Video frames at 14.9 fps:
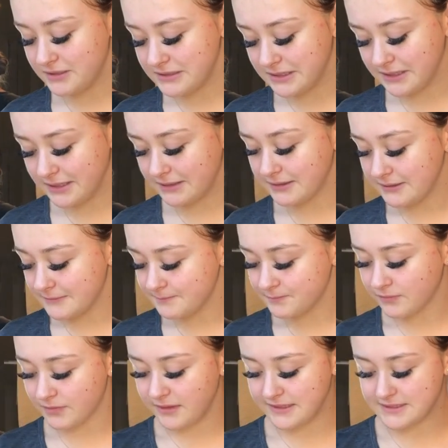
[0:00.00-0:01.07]
using
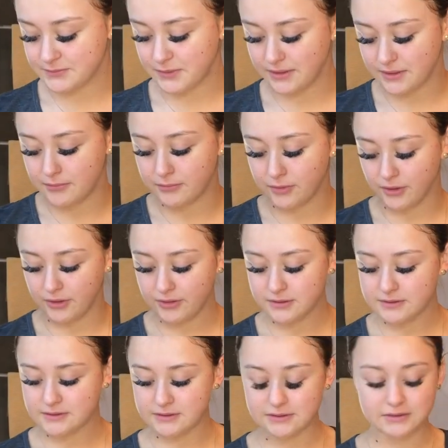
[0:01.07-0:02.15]
this one the most.